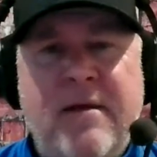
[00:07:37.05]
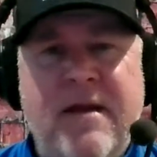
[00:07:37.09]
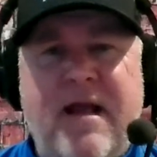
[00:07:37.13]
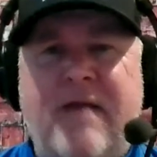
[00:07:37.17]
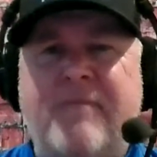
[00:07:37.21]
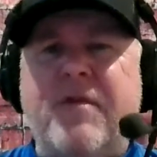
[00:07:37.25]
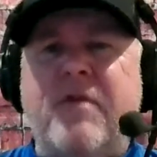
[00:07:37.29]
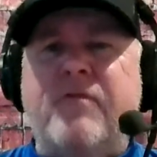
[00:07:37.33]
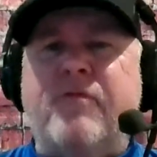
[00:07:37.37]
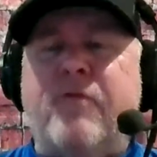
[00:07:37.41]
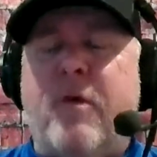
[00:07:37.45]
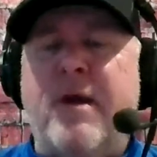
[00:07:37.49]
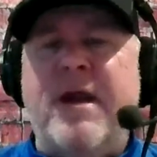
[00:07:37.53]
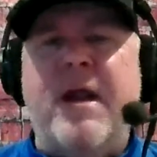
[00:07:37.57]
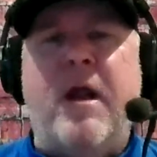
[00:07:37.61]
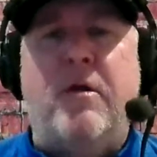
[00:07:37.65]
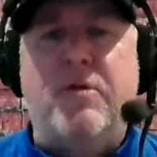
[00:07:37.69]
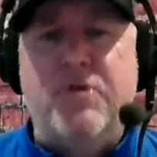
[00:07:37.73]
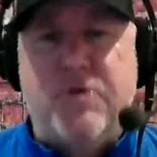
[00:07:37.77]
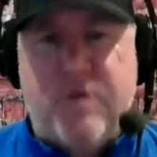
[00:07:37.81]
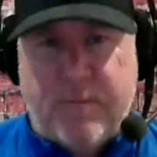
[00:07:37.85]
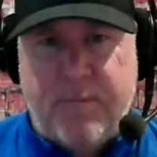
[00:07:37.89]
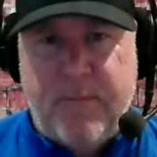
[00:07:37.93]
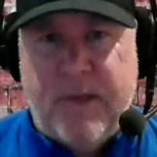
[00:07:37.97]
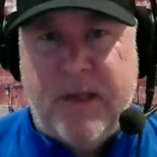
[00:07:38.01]
Not the
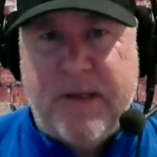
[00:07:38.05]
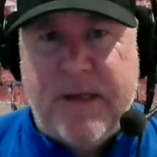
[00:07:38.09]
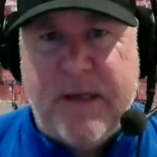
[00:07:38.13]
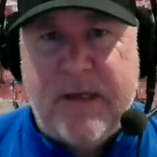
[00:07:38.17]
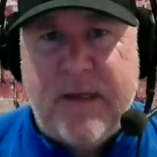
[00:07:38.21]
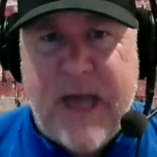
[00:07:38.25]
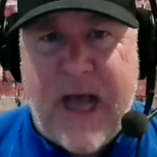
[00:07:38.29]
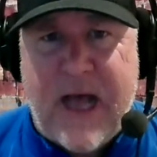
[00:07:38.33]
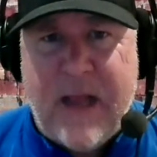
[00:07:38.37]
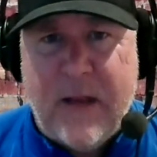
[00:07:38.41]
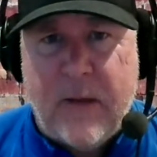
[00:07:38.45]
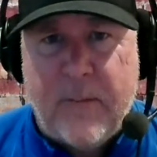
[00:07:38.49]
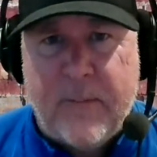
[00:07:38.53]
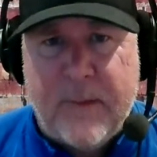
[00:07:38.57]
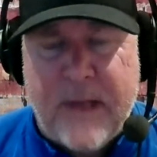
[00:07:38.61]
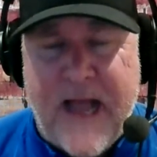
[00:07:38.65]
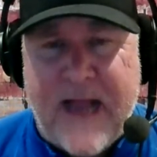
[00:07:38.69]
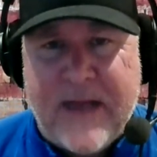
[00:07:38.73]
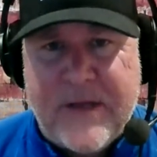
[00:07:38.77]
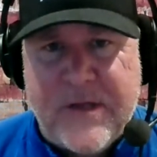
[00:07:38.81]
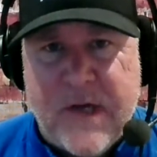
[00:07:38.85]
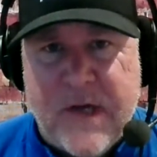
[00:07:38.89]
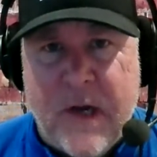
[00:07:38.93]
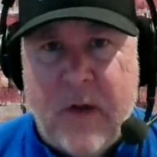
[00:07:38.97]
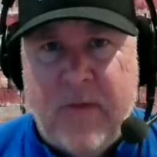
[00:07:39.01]
$300 million
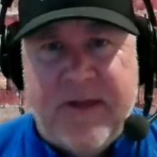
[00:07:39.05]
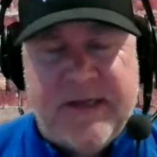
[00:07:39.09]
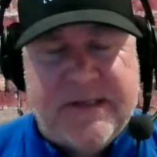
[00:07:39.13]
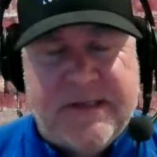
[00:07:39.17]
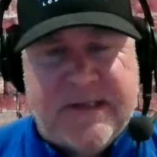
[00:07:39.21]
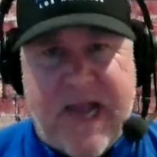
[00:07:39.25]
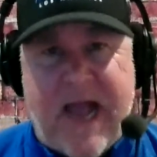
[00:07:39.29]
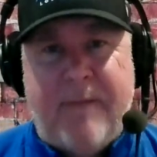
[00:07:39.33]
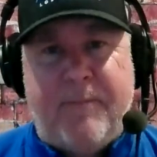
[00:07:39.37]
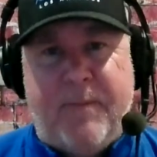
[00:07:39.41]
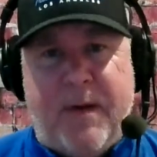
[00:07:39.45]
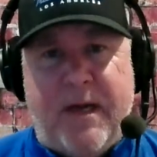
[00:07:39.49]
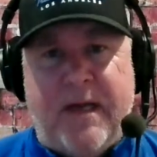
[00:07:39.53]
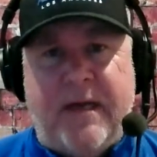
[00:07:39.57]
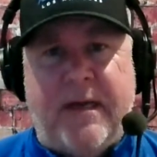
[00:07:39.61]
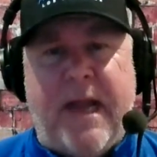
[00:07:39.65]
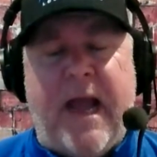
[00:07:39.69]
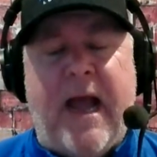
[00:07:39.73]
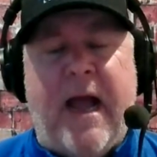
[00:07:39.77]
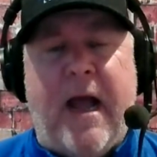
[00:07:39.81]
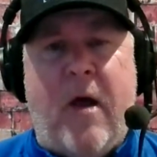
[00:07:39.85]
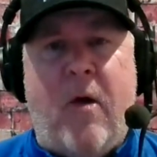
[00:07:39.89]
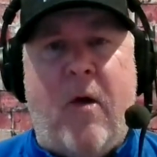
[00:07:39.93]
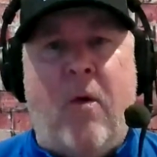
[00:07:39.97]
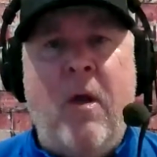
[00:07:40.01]
plateau that's happening
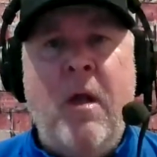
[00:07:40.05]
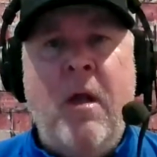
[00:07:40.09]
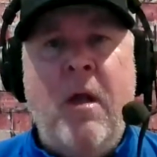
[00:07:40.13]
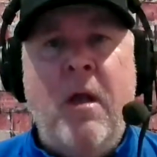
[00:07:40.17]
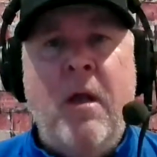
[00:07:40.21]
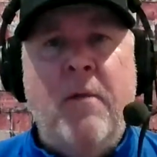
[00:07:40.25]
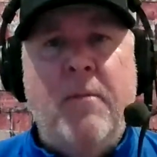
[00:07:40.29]
now,